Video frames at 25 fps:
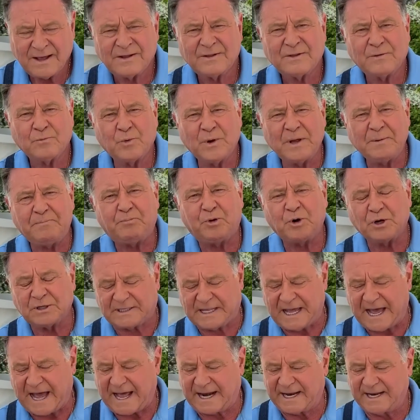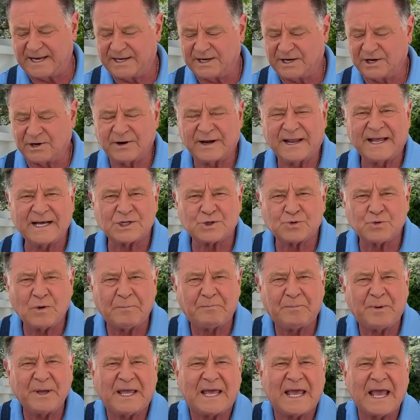We put that in here. Guess what
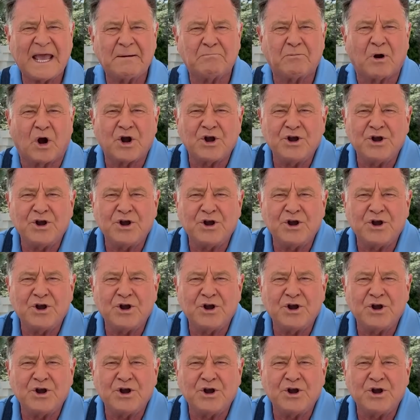became our